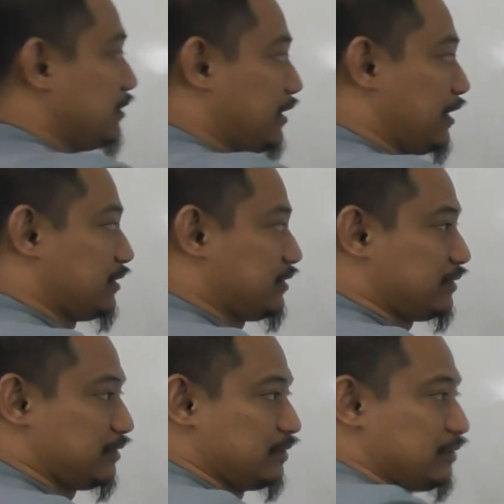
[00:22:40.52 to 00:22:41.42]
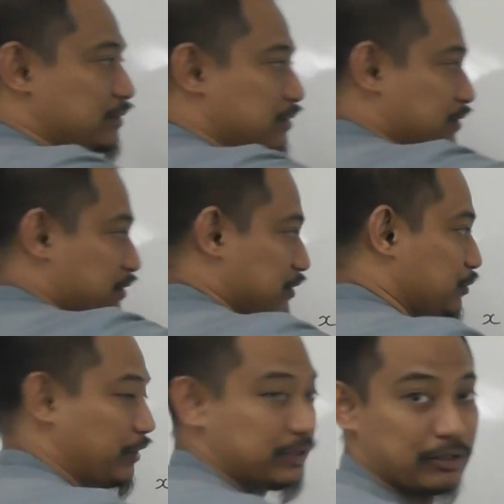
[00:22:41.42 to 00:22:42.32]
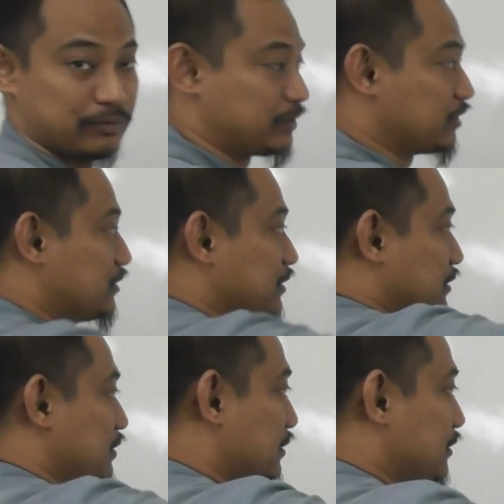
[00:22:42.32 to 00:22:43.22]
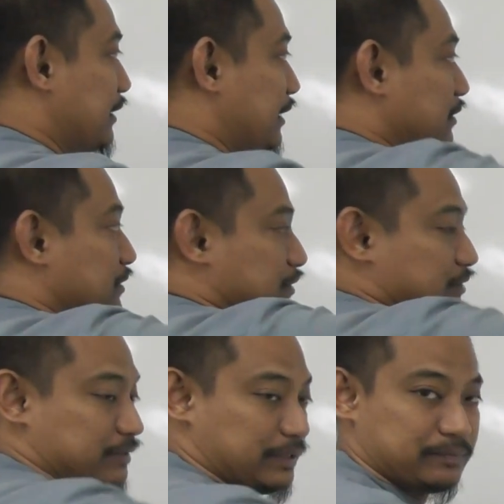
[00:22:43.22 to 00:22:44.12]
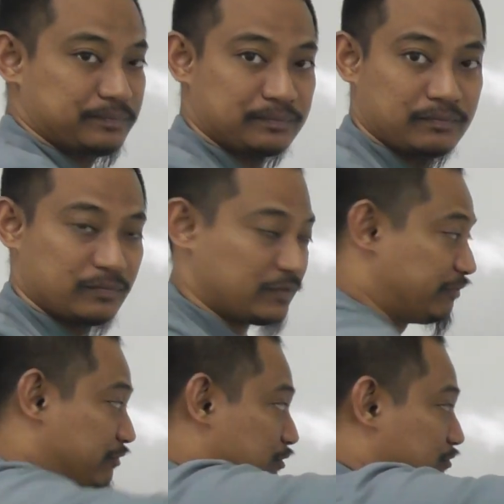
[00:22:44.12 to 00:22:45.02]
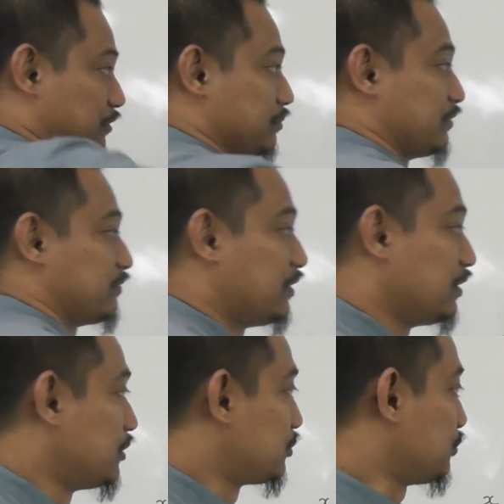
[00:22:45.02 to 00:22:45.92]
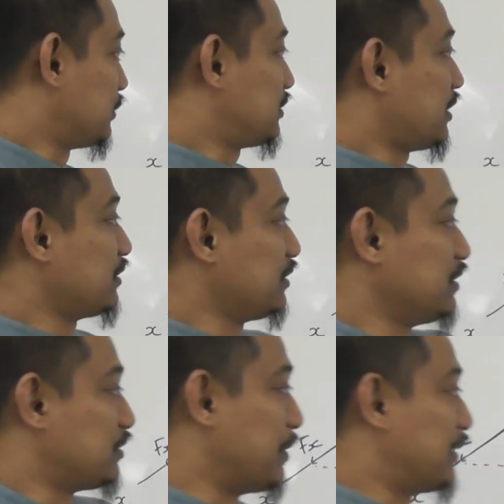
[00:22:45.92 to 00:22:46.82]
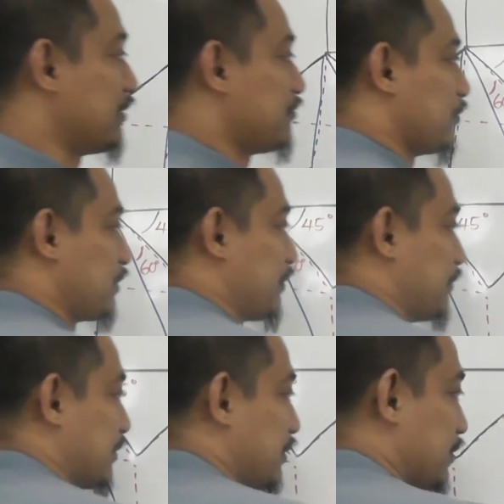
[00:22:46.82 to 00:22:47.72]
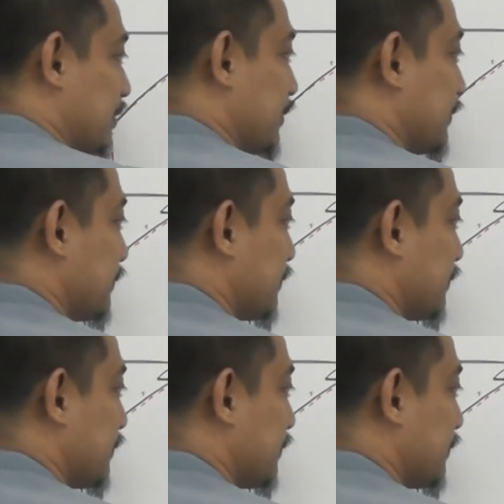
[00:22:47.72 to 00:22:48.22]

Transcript: x is going down because this is a right angle, right? If you look from above. So this triangle is making 45 degrees here,